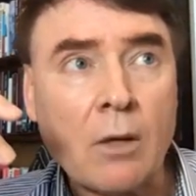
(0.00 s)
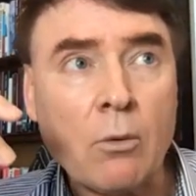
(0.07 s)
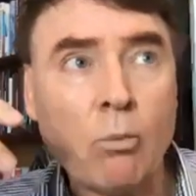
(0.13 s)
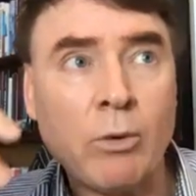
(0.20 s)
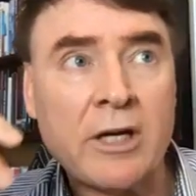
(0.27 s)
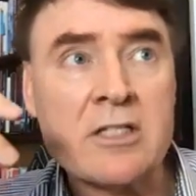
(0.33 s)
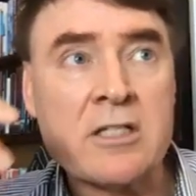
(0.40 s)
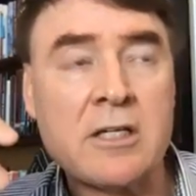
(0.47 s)

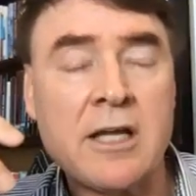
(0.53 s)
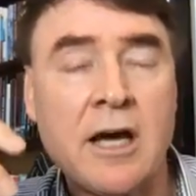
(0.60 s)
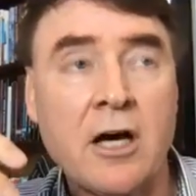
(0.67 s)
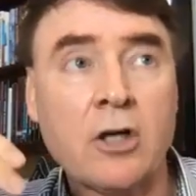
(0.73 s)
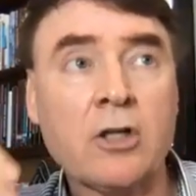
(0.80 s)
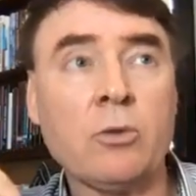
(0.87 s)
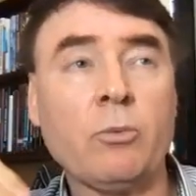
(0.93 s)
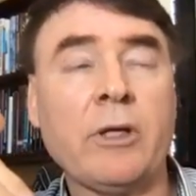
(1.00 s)
what is it, how
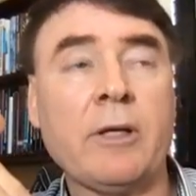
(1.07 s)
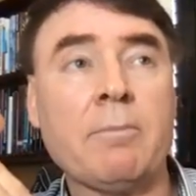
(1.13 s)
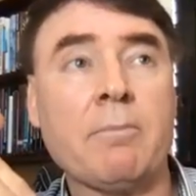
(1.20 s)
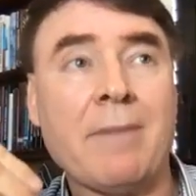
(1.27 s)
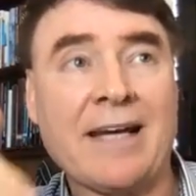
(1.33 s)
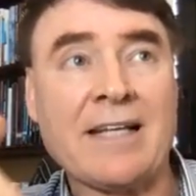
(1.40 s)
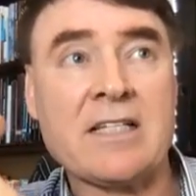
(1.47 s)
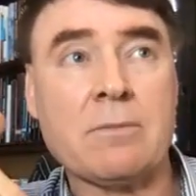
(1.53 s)
can we
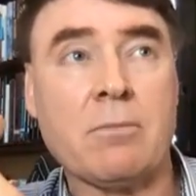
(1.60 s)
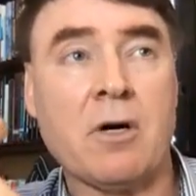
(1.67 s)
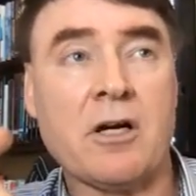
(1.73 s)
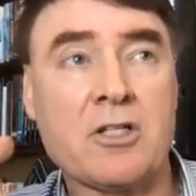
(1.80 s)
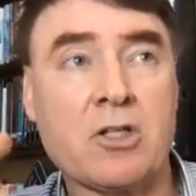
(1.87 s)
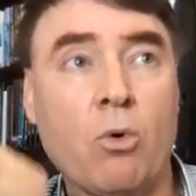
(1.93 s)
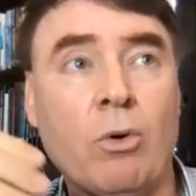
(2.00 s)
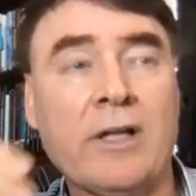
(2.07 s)

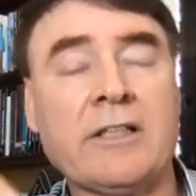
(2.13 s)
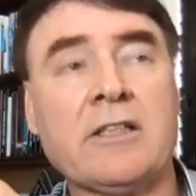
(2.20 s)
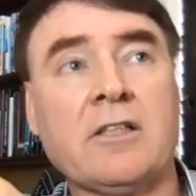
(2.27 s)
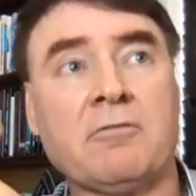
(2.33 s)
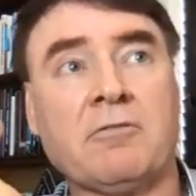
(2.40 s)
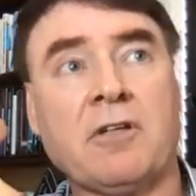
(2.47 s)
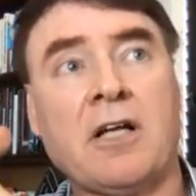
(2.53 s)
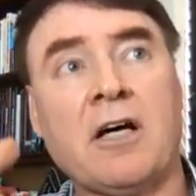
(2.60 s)
maximize quality
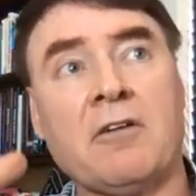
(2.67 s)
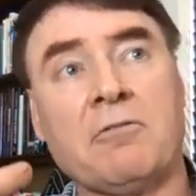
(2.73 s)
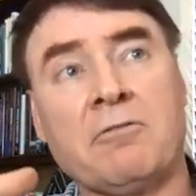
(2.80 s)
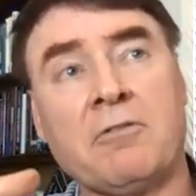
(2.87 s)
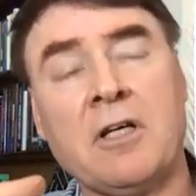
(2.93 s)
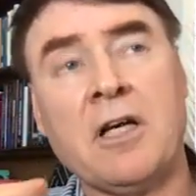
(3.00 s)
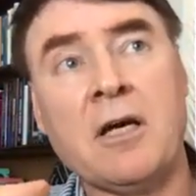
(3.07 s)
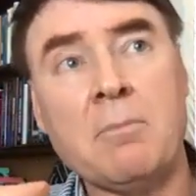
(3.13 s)
of life,
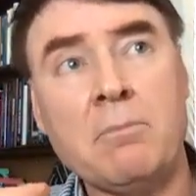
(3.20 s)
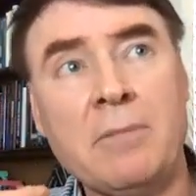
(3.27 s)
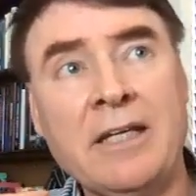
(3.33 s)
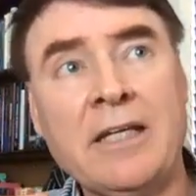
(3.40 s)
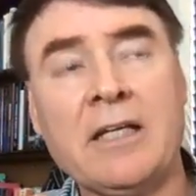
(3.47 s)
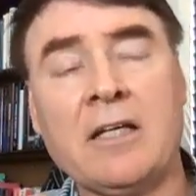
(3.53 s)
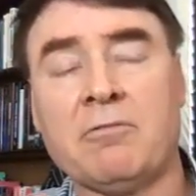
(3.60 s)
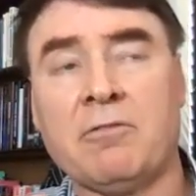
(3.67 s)

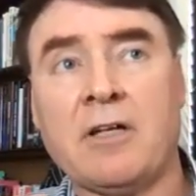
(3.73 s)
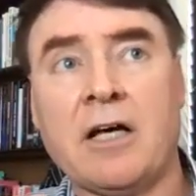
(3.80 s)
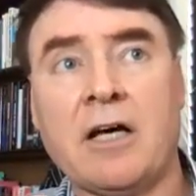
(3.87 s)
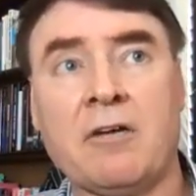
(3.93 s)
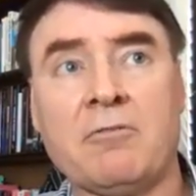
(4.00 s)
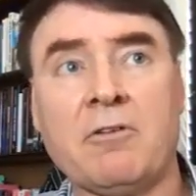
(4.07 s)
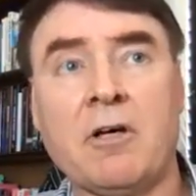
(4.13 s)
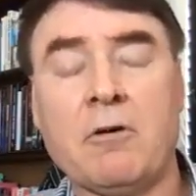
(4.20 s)
meaning of
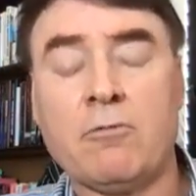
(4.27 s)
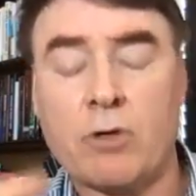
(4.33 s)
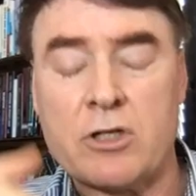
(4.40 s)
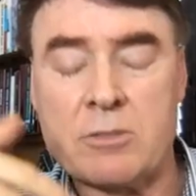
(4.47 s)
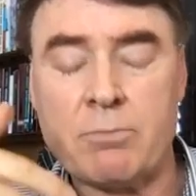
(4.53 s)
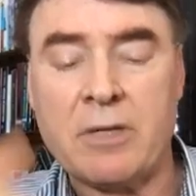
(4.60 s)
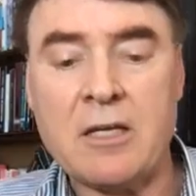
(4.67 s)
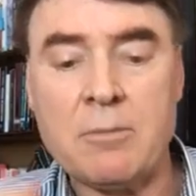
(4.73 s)
life, for as
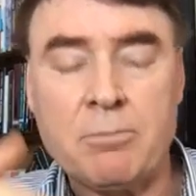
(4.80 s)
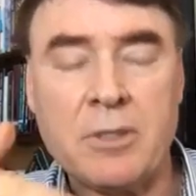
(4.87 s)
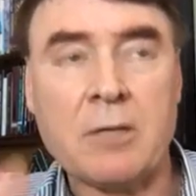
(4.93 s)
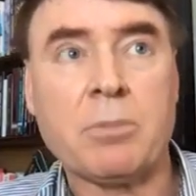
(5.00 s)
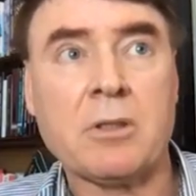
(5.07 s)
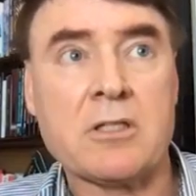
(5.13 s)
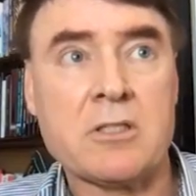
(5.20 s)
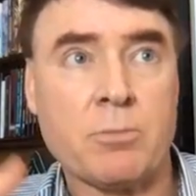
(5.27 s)
many
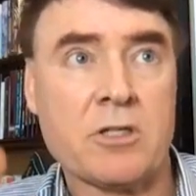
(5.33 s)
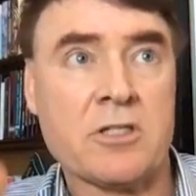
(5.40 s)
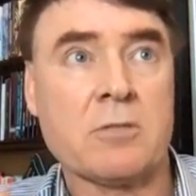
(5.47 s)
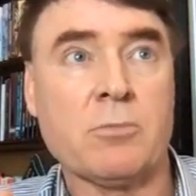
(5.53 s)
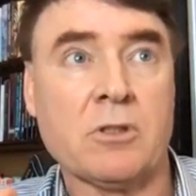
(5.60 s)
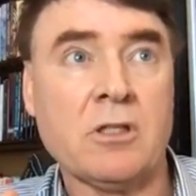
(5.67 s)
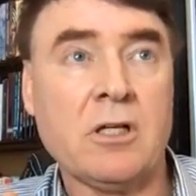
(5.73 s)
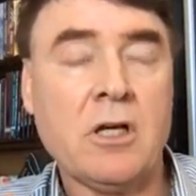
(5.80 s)
people as
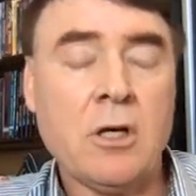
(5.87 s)
possible.